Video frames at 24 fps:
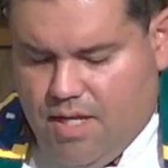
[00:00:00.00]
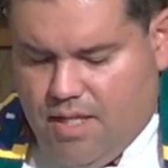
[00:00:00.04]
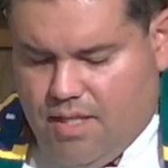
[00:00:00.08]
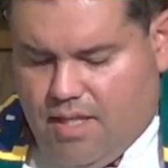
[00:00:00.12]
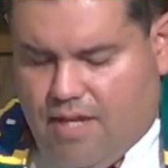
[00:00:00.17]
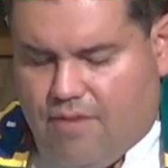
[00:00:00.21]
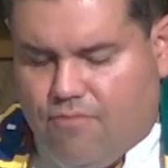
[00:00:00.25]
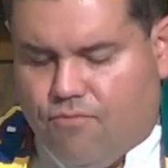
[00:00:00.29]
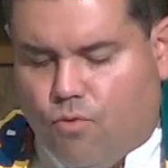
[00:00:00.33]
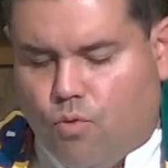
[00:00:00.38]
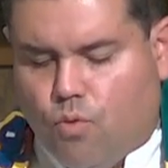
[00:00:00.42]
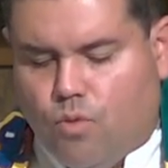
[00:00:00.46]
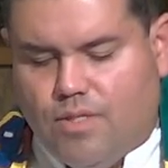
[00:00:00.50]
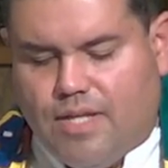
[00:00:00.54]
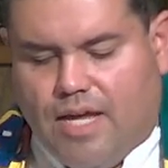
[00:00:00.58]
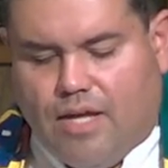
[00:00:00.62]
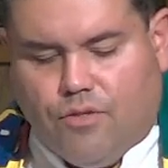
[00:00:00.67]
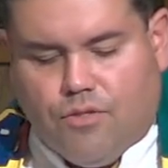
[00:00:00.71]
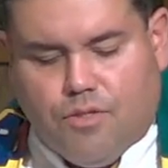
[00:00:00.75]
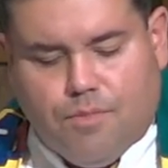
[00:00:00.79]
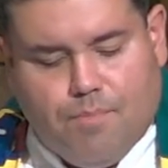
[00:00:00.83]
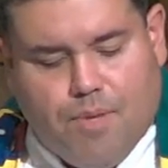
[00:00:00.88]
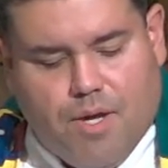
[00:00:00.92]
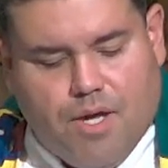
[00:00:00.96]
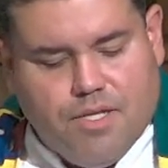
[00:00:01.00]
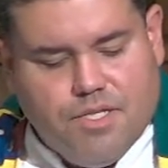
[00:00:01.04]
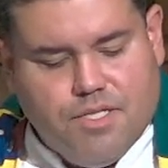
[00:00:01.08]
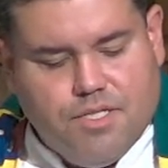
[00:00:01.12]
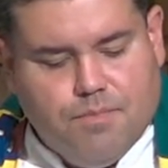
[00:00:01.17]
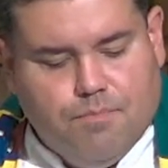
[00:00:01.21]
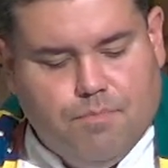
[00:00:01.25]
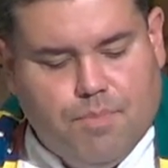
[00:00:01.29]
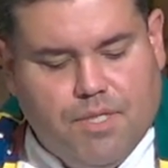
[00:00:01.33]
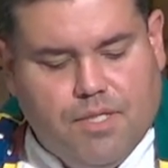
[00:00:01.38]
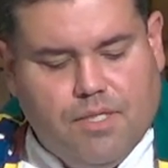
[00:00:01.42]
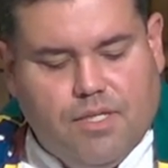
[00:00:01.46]
They've ruled out the
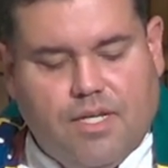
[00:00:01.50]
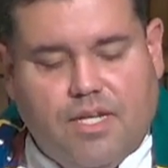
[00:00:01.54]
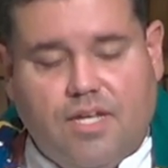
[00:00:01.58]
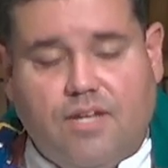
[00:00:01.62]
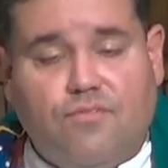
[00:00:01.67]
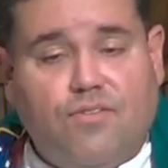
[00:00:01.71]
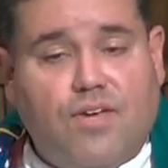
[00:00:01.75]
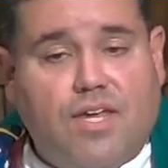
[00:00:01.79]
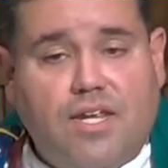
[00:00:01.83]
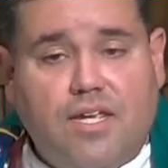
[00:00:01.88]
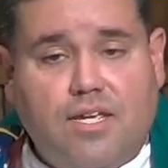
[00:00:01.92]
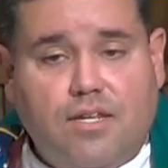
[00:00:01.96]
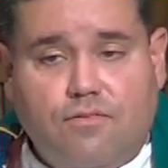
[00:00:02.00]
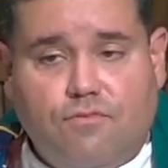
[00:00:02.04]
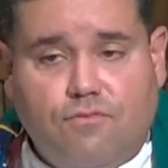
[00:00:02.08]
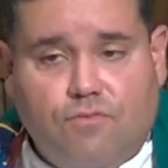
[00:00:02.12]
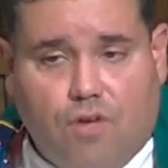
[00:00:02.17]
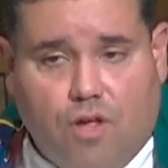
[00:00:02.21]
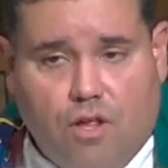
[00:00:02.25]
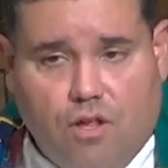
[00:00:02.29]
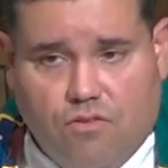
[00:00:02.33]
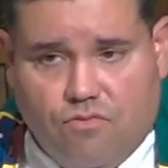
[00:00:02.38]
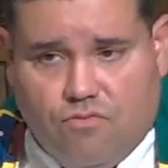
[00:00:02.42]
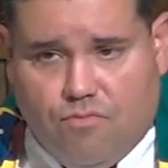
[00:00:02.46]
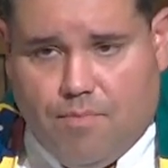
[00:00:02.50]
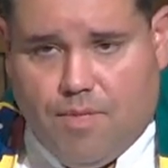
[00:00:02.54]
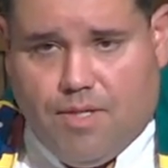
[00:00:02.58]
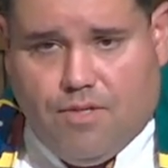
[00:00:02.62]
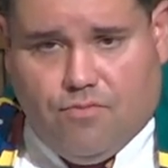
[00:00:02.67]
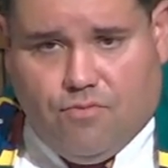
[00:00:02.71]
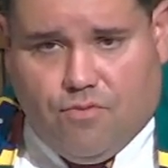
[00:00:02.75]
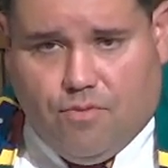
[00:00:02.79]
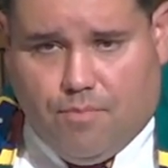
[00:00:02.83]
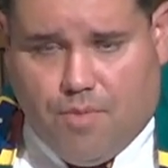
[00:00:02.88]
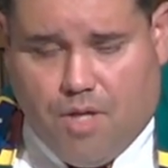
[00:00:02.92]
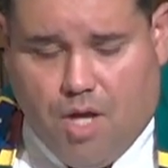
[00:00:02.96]
possibility of any involvement
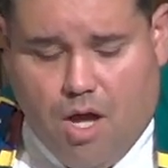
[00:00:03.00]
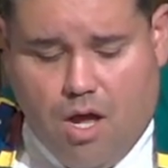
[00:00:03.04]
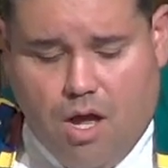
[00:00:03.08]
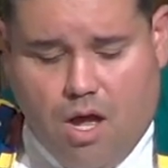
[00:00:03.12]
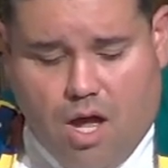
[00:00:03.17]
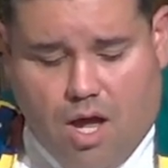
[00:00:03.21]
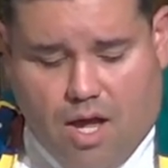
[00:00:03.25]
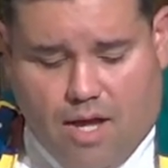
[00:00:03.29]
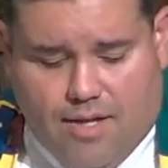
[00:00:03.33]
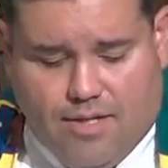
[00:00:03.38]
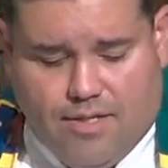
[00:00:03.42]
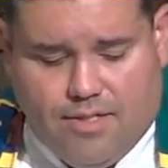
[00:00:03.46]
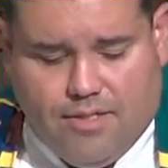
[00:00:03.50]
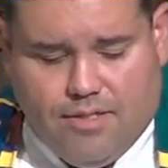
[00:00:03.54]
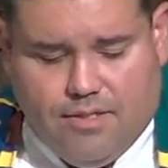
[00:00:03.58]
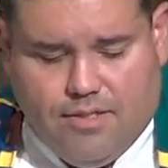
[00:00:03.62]
from God.